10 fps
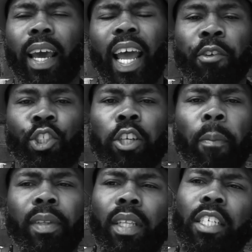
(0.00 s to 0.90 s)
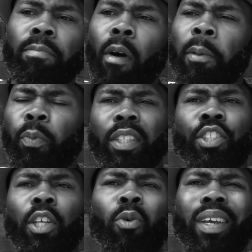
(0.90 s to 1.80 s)
And I have sharpened these moments
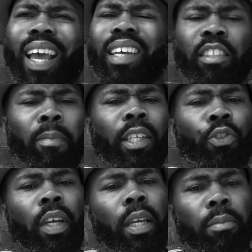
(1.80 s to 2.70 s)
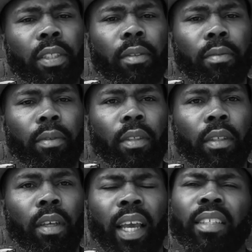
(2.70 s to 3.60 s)
with the stone cast of my dreams.
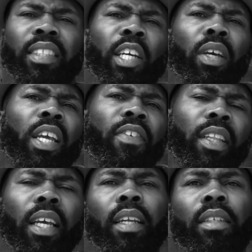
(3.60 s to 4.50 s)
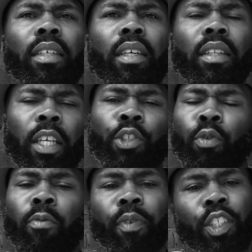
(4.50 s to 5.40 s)
And still, even then,
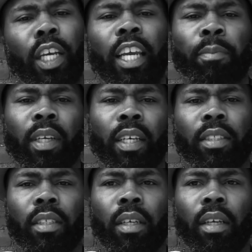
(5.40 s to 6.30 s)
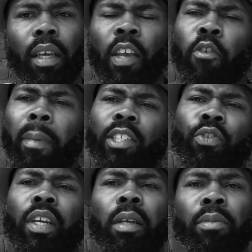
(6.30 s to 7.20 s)
there's room for change because even my
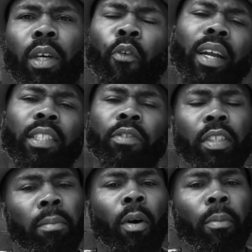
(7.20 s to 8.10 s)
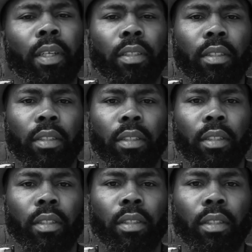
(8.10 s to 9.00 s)
dreams are relative to the moment.
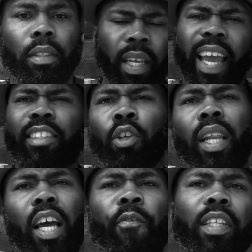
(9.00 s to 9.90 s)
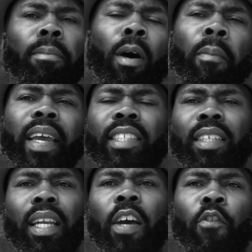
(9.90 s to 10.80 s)
And to live for the moment
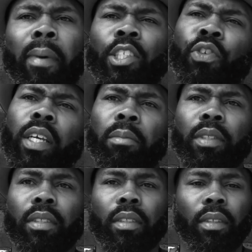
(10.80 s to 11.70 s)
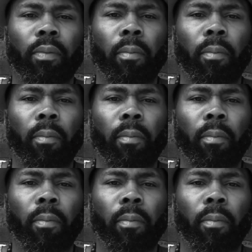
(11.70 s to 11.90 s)
is to live for my dreams.